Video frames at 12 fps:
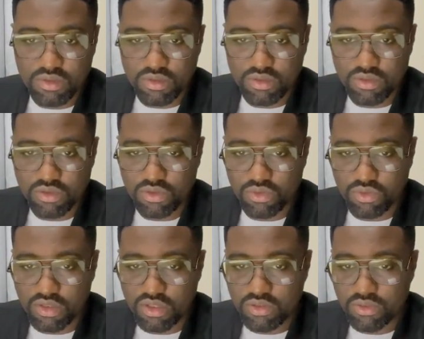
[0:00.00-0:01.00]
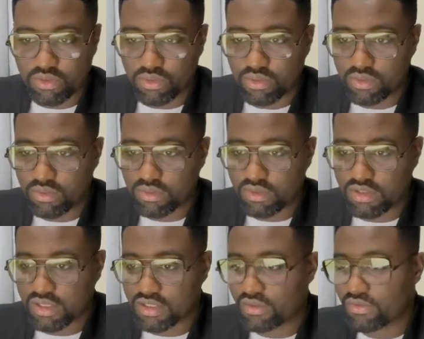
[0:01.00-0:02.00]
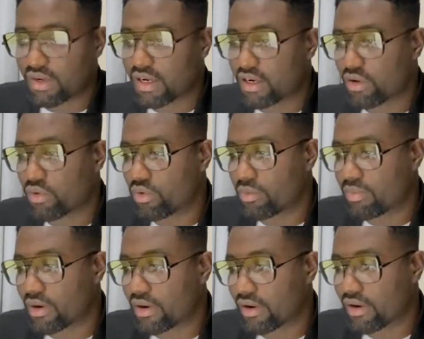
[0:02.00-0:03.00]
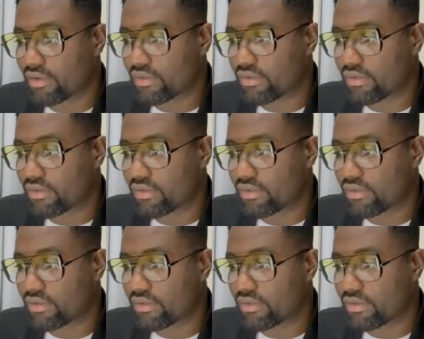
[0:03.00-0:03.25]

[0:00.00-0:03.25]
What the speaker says: So this will justify the whole paragraph,